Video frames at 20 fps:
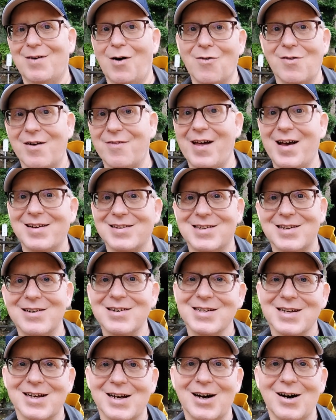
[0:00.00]
and if you look
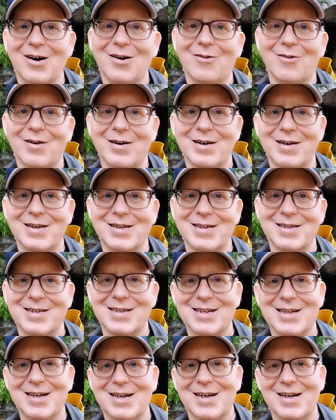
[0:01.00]
here, there's the sharp
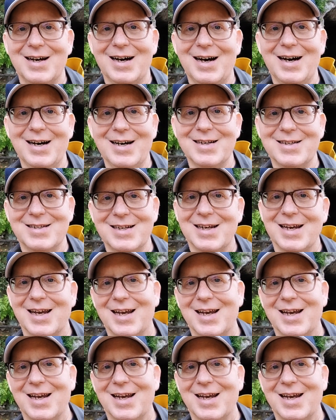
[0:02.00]
edges over here.